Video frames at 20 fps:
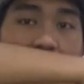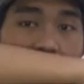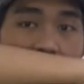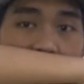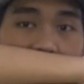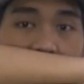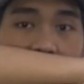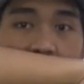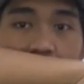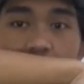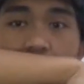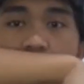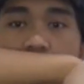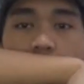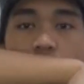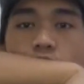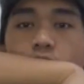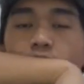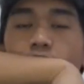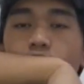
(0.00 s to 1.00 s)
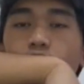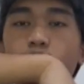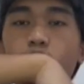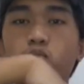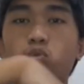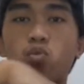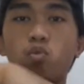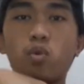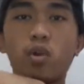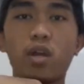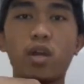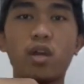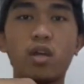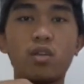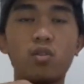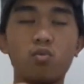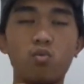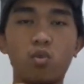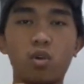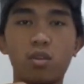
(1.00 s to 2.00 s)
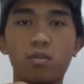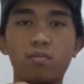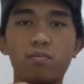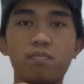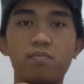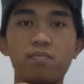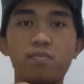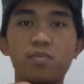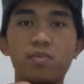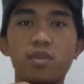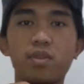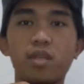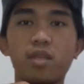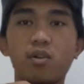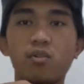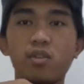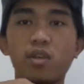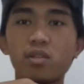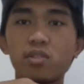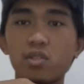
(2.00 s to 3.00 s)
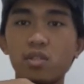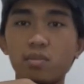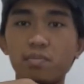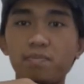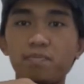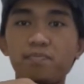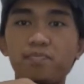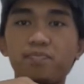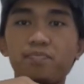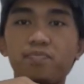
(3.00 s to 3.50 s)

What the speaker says: 3, 2 and 1. Now next up,